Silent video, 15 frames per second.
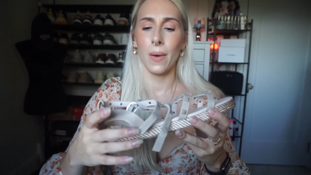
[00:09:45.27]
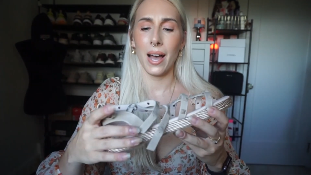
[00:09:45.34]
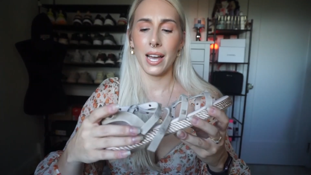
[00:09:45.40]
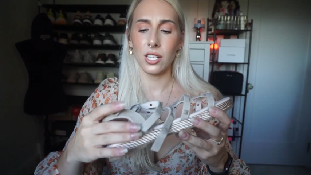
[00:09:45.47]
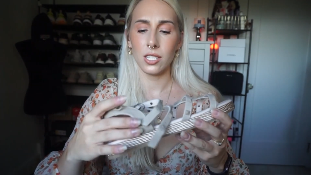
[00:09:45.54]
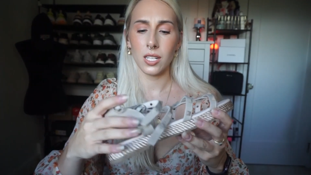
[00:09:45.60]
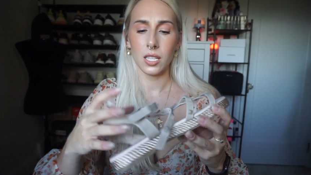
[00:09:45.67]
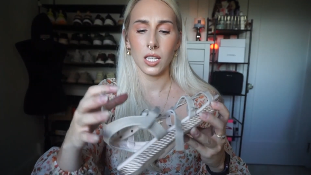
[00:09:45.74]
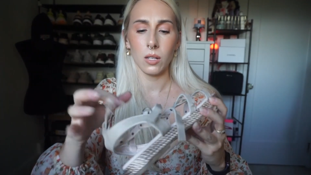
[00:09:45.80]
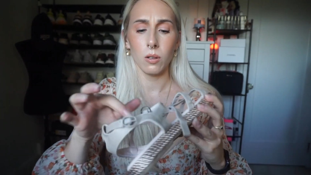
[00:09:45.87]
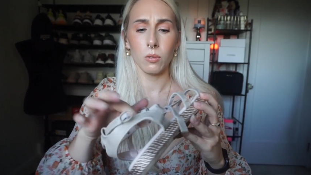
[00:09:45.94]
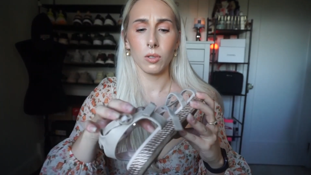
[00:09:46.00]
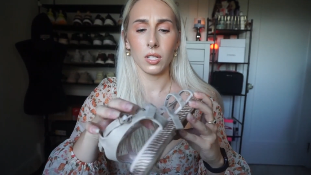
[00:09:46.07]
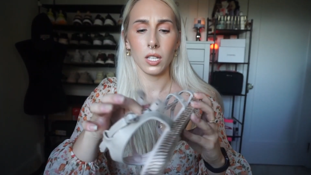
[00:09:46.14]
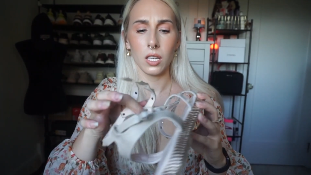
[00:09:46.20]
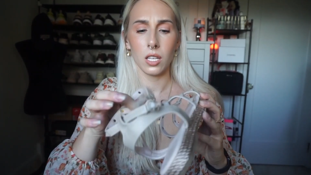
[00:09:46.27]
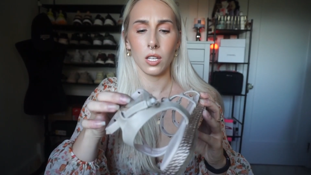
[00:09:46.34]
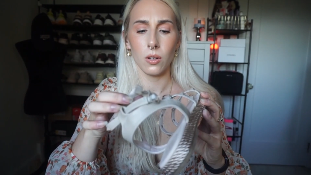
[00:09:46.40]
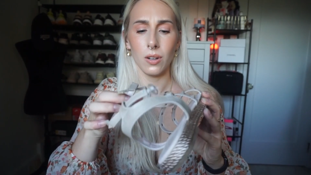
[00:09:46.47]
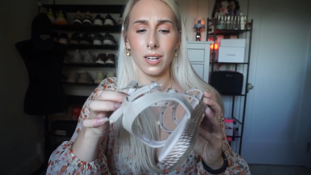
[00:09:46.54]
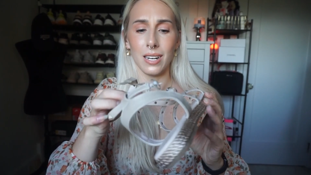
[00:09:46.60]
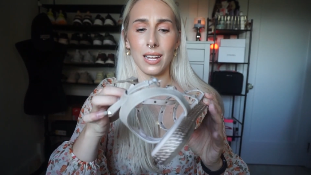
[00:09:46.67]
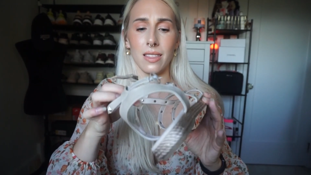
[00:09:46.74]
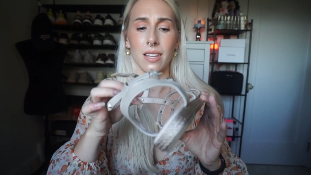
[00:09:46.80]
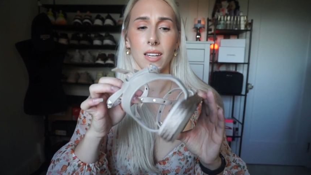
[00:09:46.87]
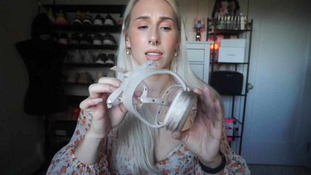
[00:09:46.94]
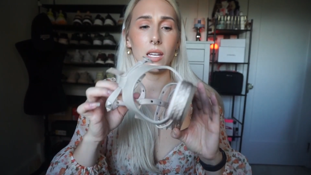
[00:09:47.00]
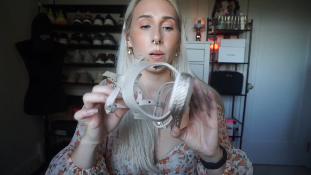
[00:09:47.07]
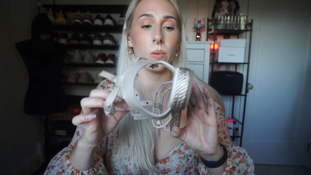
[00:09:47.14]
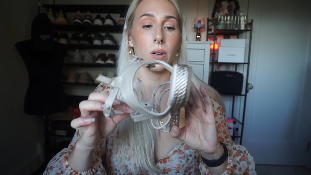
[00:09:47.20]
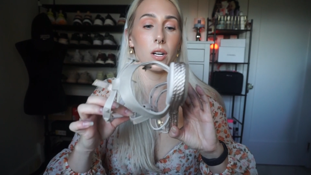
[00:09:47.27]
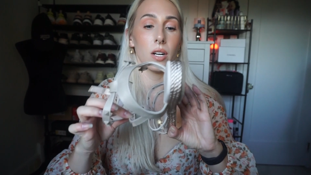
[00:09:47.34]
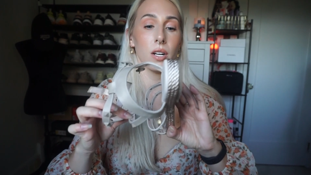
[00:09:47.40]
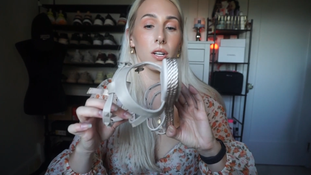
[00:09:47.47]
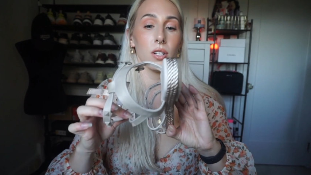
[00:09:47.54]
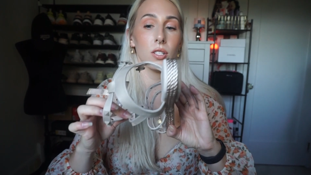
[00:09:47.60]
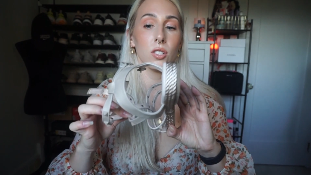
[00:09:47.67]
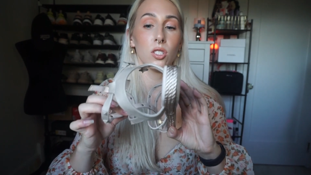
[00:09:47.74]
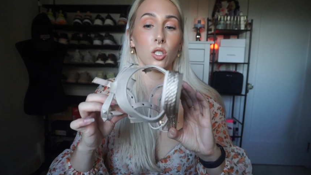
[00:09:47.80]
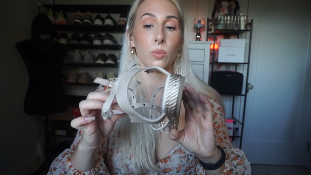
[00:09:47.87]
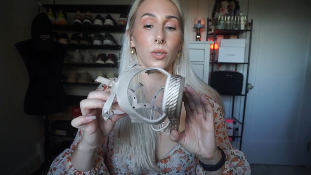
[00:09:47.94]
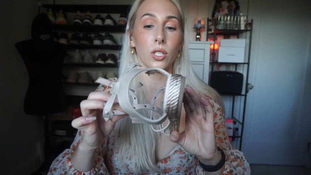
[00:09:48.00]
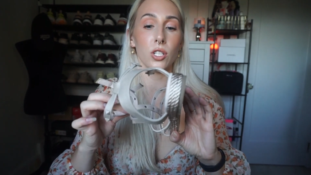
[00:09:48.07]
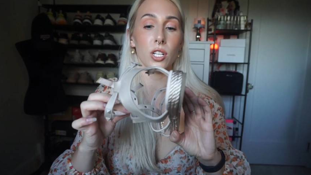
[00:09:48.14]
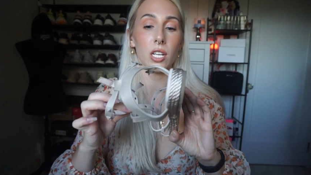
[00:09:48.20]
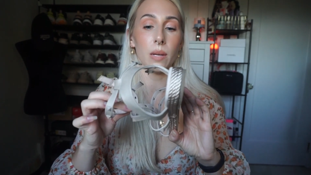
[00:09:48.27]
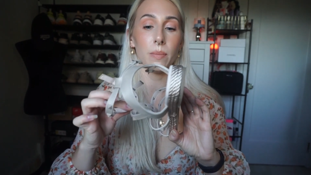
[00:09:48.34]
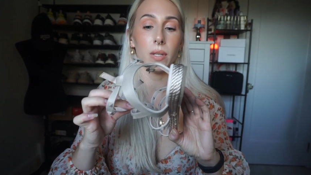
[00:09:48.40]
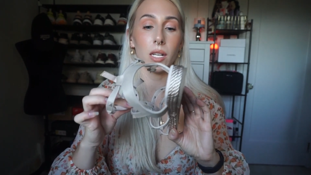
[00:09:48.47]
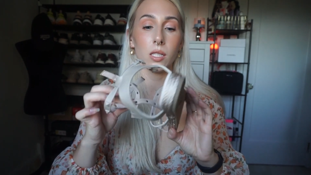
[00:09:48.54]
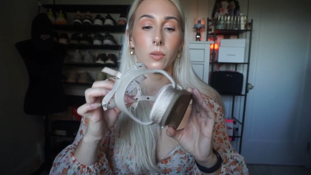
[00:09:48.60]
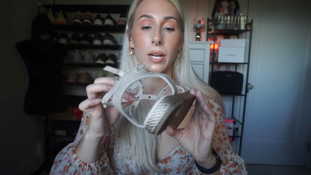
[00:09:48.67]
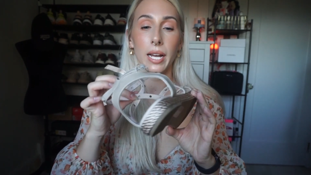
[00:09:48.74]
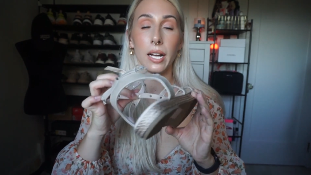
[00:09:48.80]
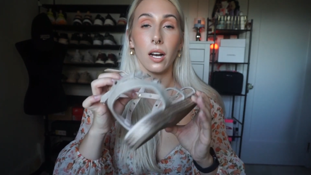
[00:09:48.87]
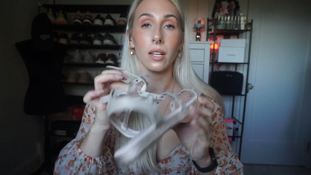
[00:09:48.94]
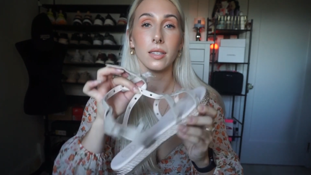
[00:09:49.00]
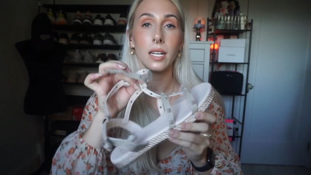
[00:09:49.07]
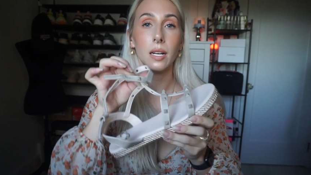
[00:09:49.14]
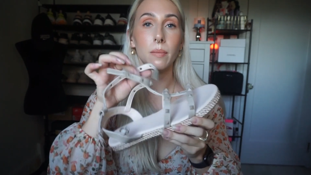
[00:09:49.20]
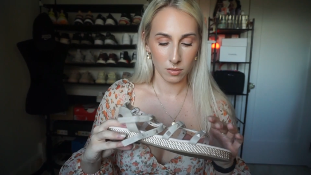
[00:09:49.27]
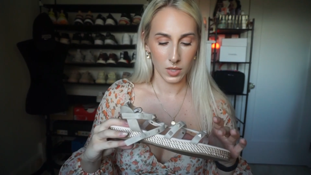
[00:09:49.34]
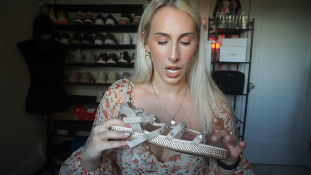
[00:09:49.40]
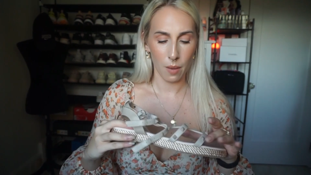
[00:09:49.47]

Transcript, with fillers: But I just thought they were really cute and I think they were super cheap. That's why I got them.